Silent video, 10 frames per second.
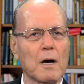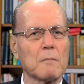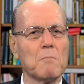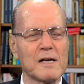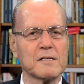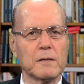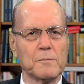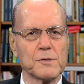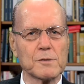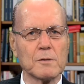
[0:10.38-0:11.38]
are
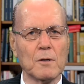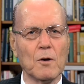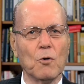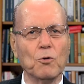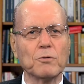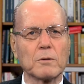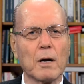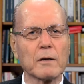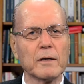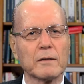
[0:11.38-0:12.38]
Muslims who
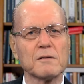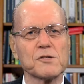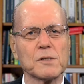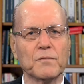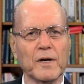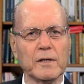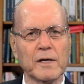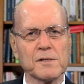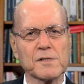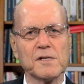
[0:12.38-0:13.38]
target
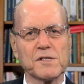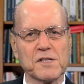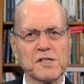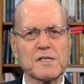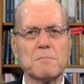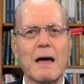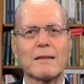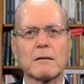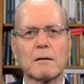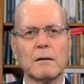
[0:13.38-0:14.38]
civilians
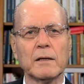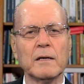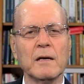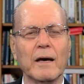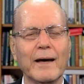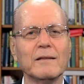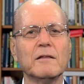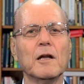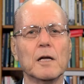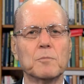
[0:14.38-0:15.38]
systematically
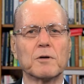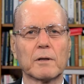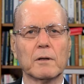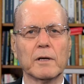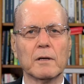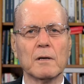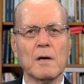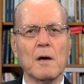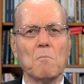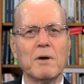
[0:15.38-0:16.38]
and deliberately,
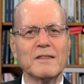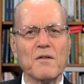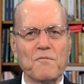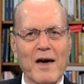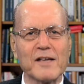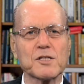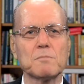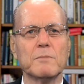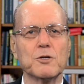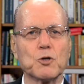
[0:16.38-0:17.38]
but the
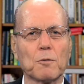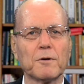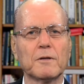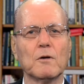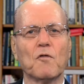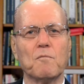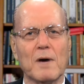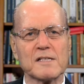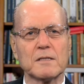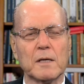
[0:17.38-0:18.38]
vast majority of
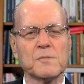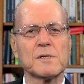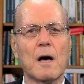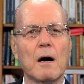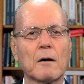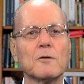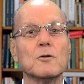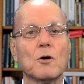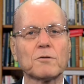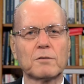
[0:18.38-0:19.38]
Muslims are
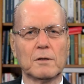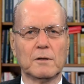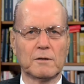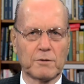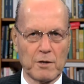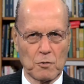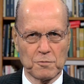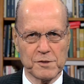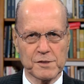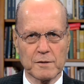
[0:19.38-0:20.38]
not
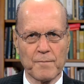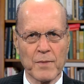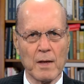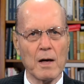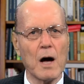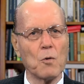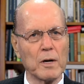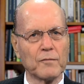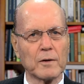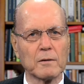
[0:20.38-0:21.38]
terrorists.
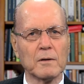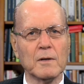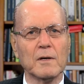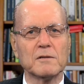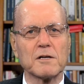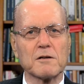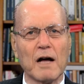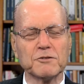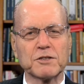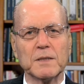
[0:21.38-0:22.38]
However, the
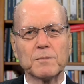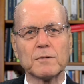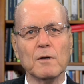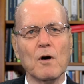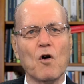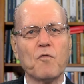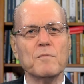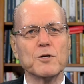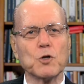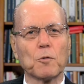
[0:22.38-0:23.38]
concept of
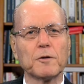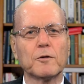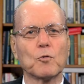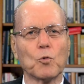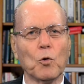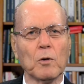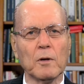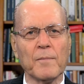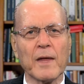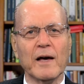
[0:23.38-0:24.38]
majority
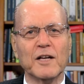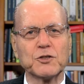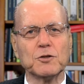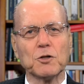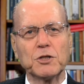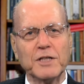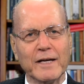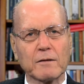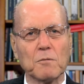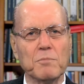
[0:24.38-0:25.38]
rule has not
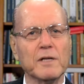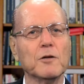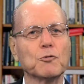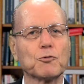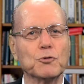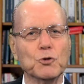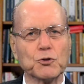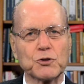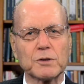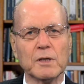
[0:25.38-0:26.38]
yet been
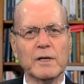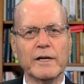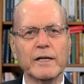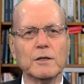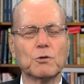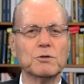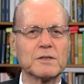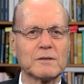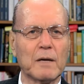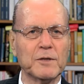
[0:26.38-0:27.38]
introduced into
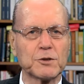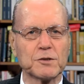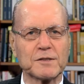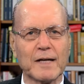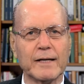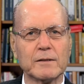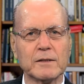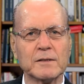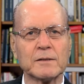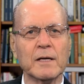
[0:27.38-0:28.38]
Islamic
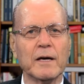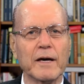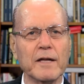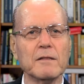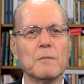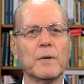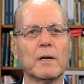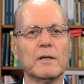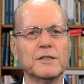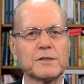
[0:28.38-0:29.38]
societies in the
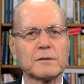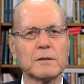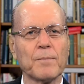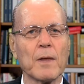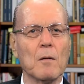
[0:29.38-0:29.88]
Middle East.